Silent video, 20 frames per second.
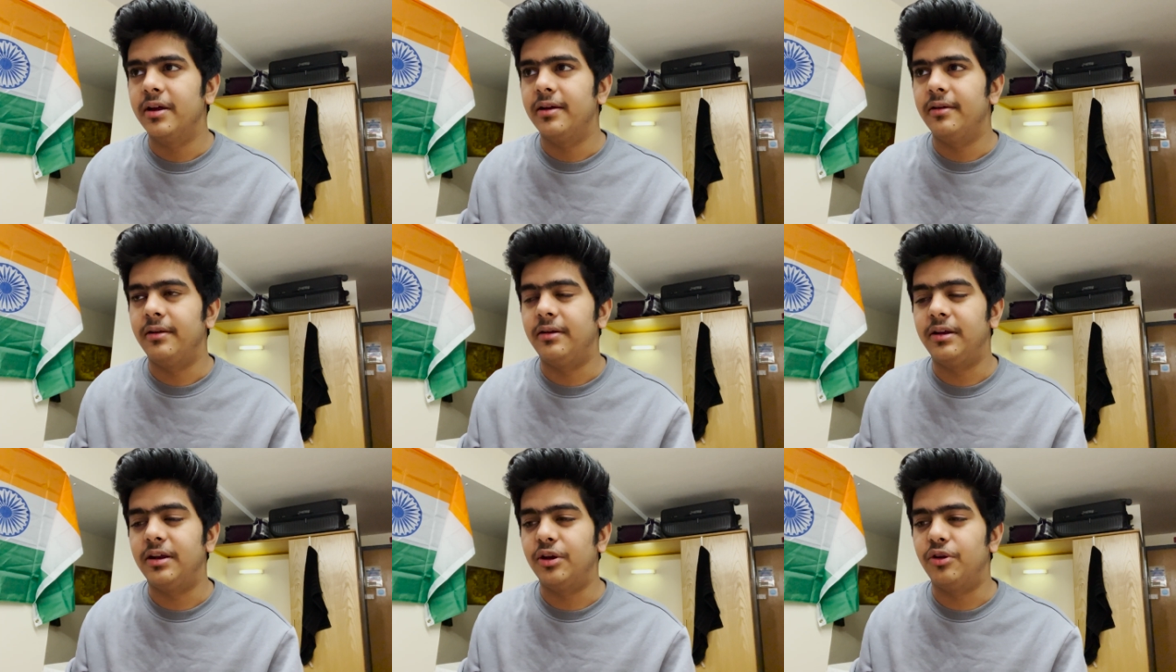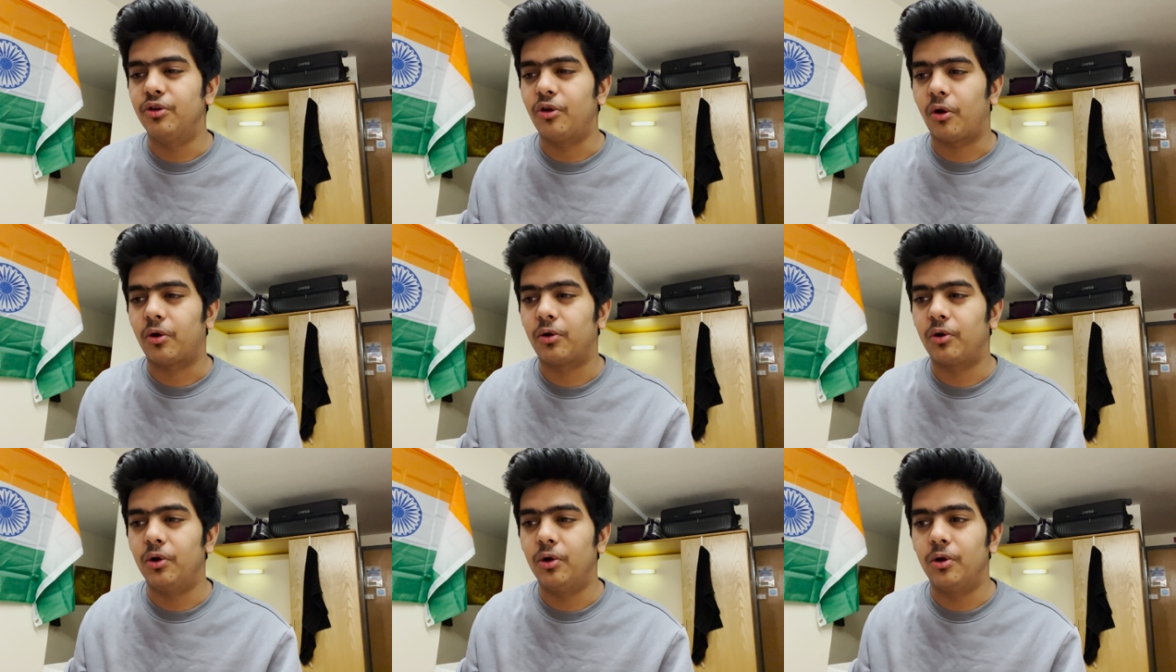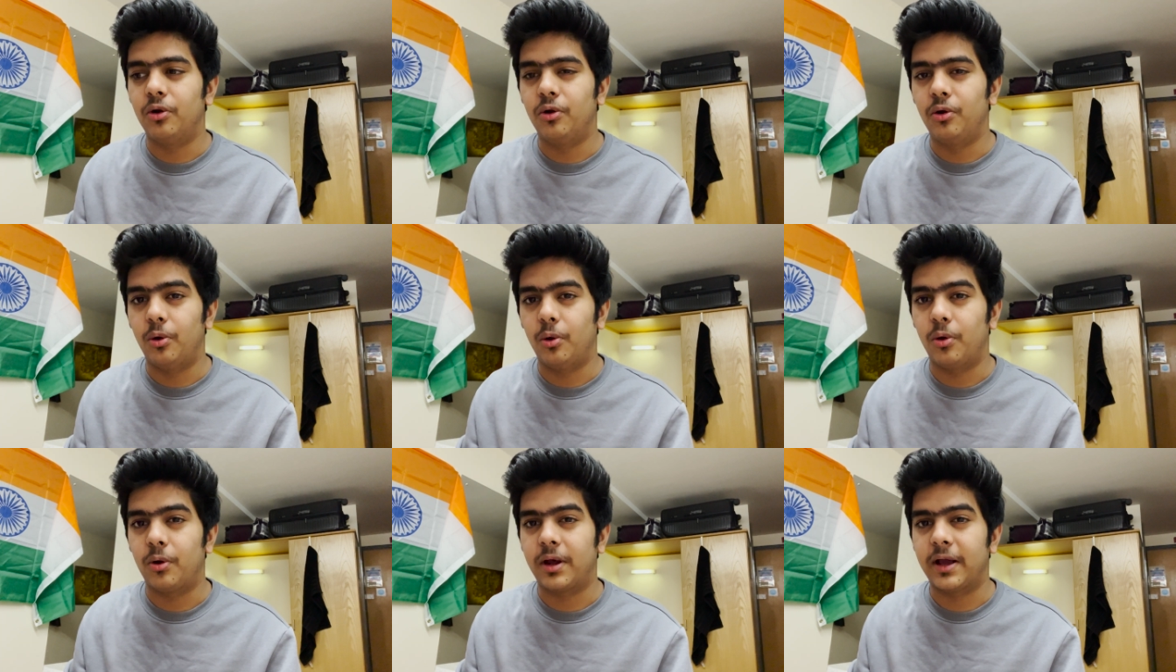It did not
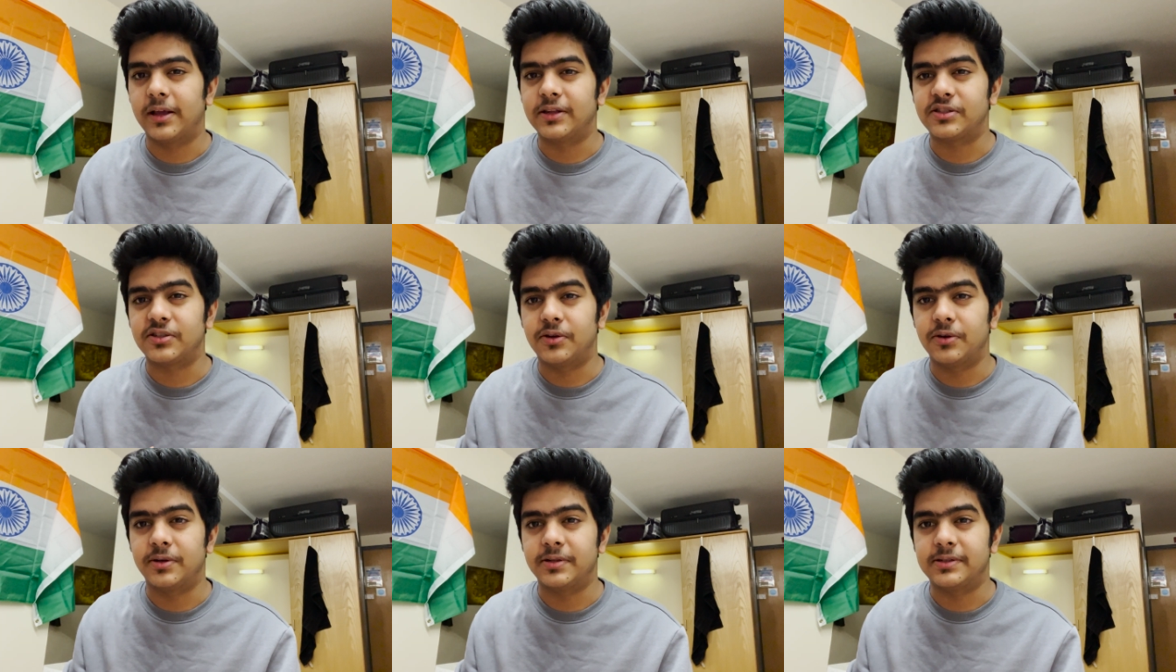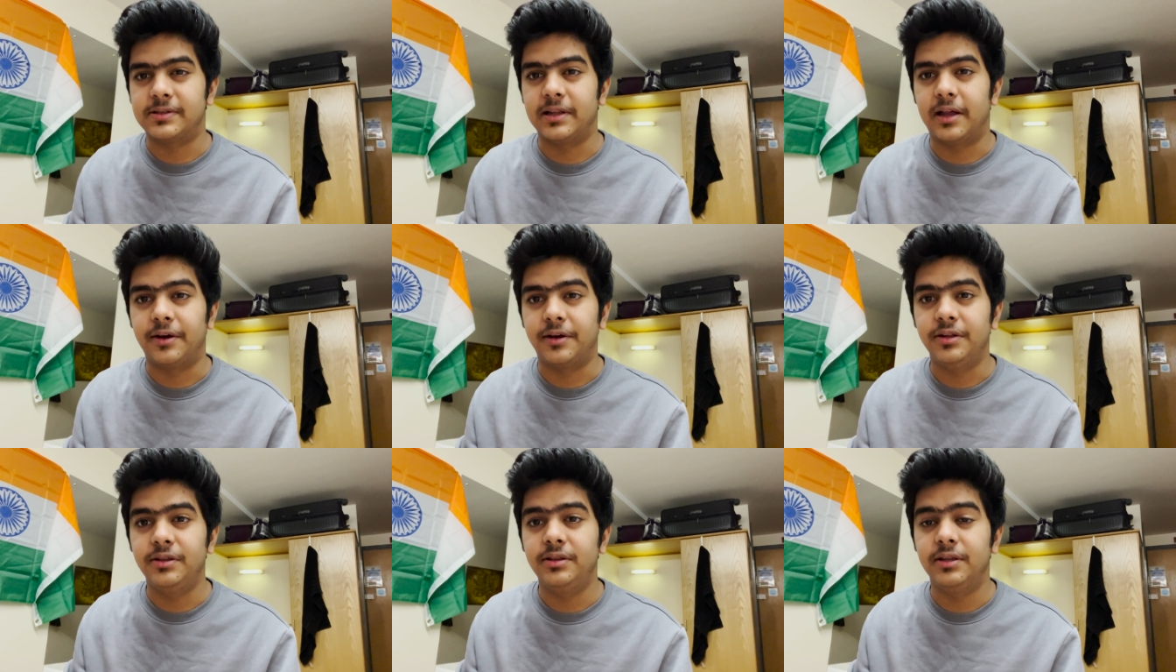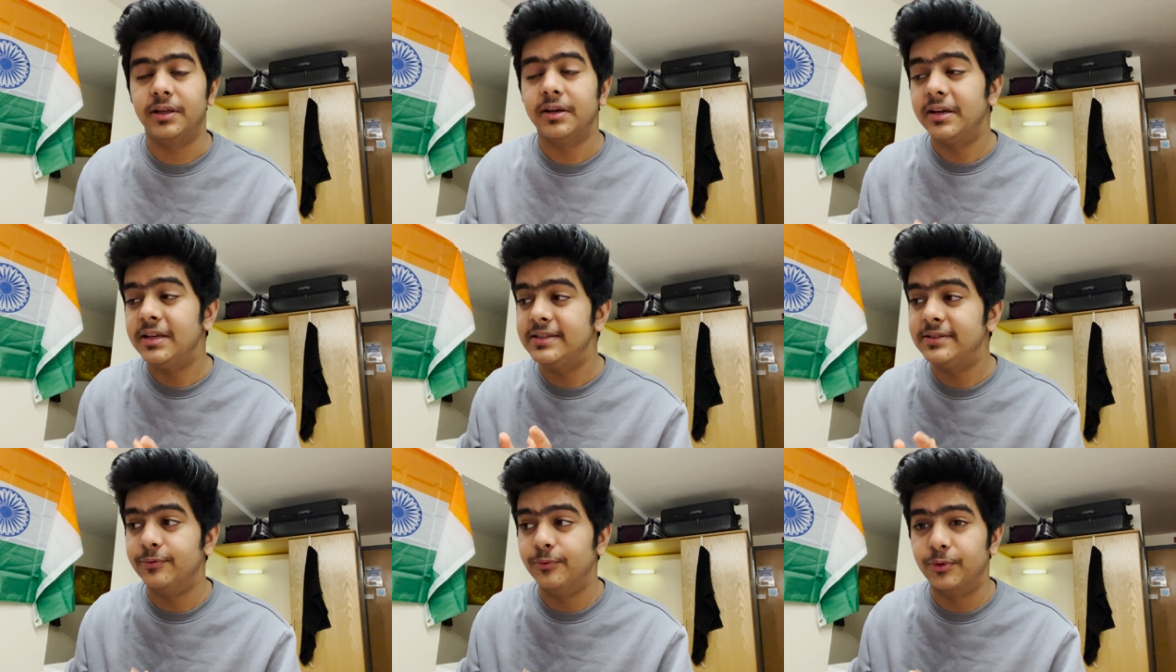look as good as London. The
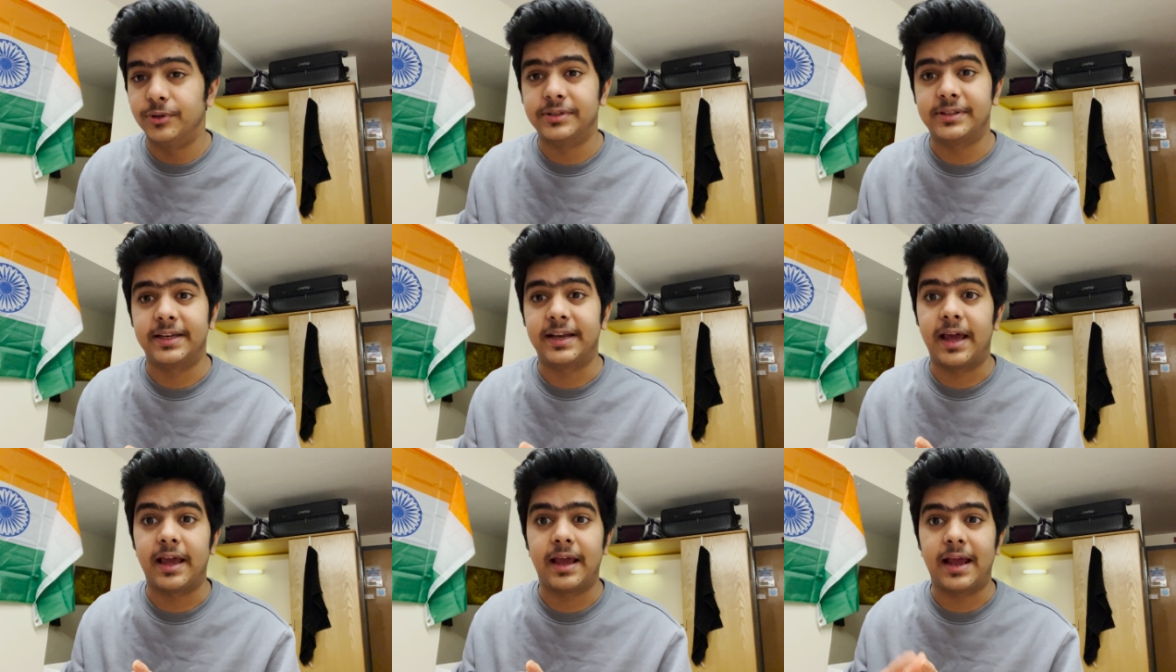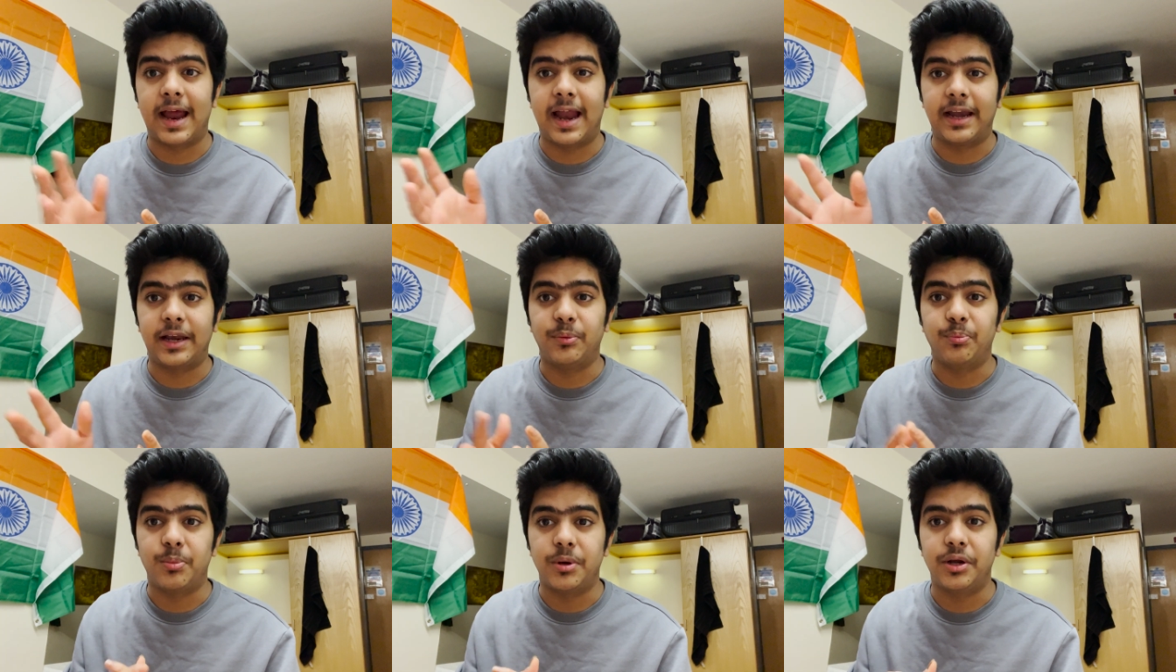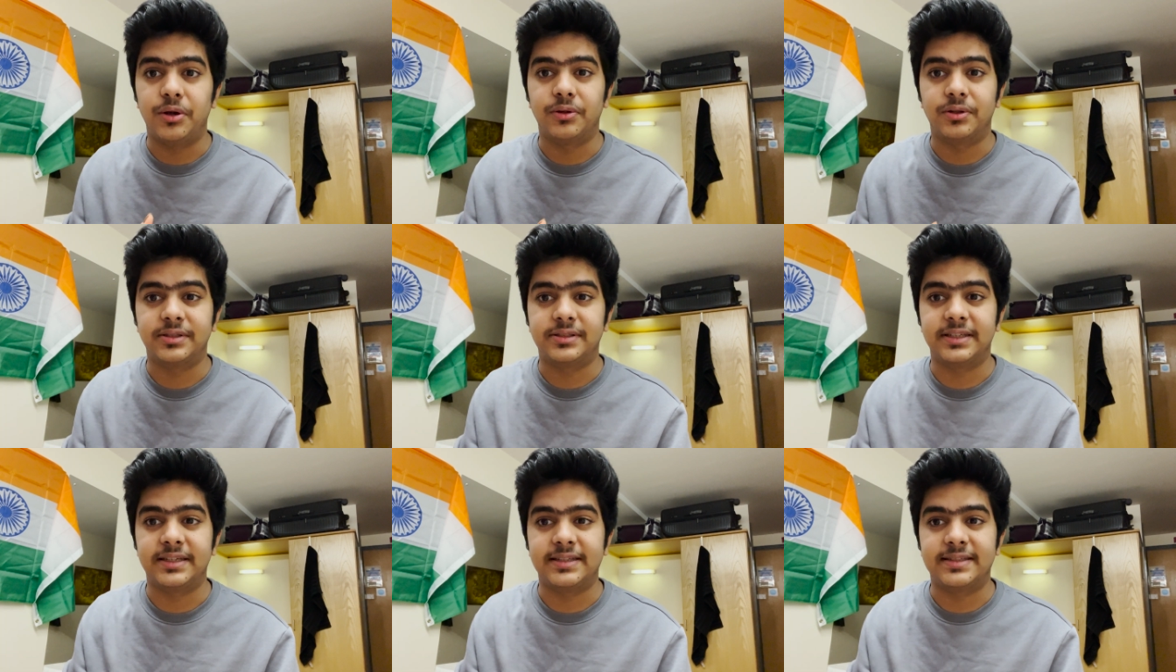reason was that I hadn't been to
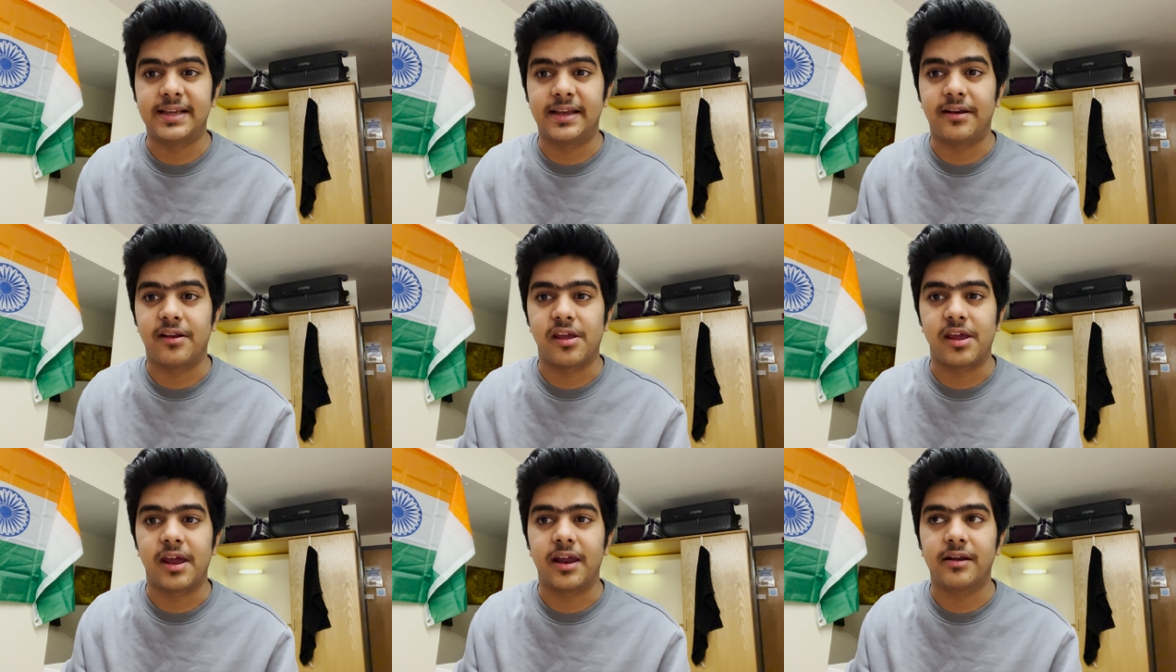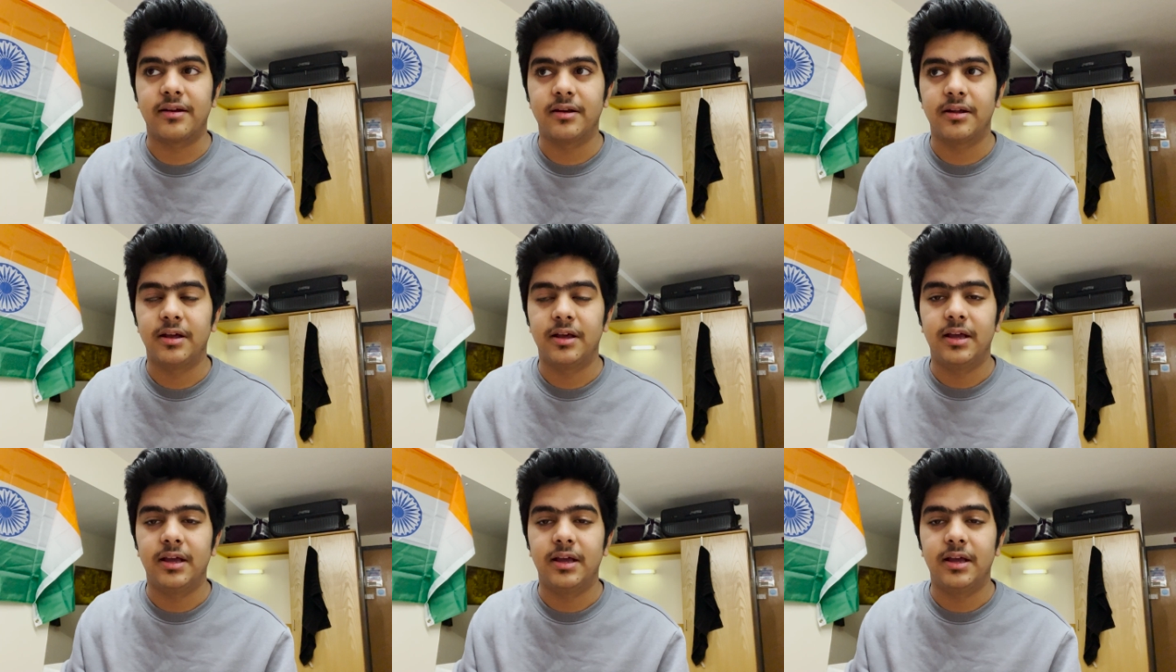the city centre yet.